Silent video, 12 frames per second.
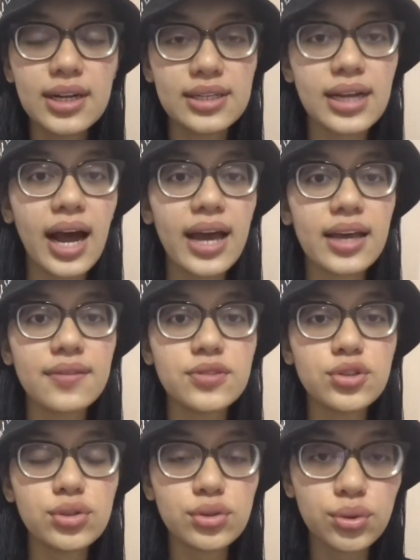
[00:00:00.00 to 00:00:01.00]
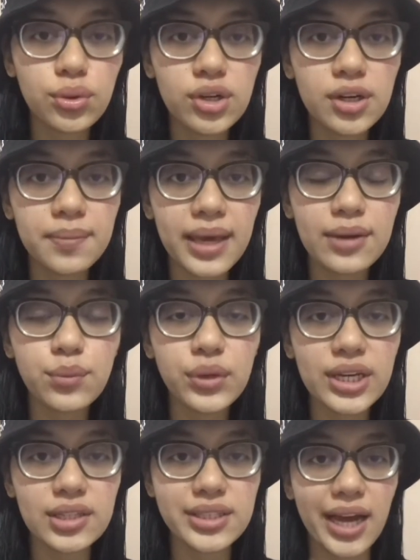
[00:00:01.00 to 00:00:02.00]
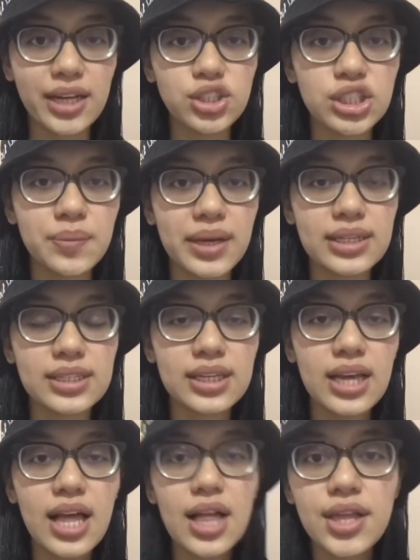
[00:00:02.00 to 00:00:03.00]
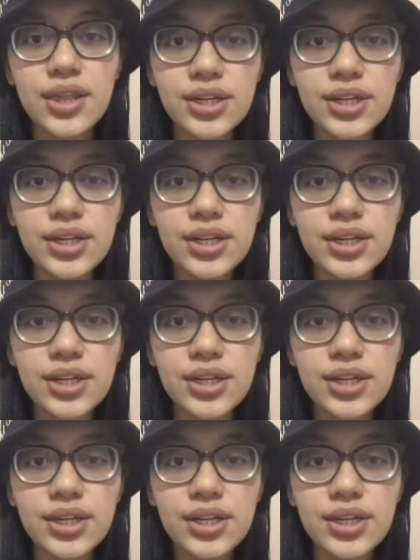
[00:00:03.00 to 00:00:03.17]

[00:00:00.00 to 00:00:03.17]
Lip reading: the eye of the storm, and reattachment.